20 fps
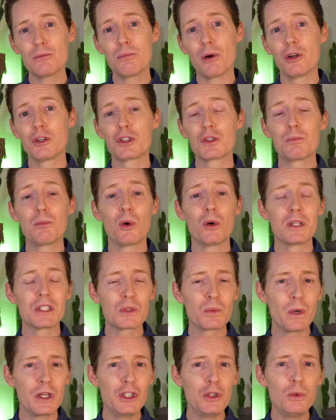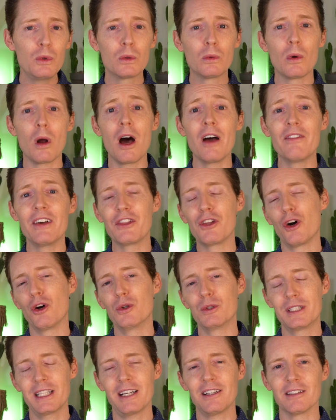bonus points when you arrive at the
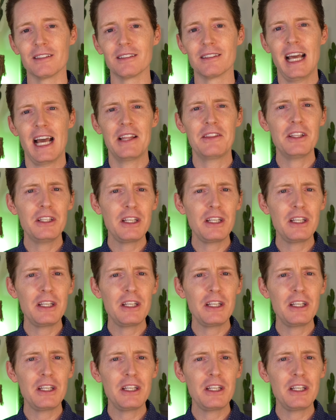hotel, and the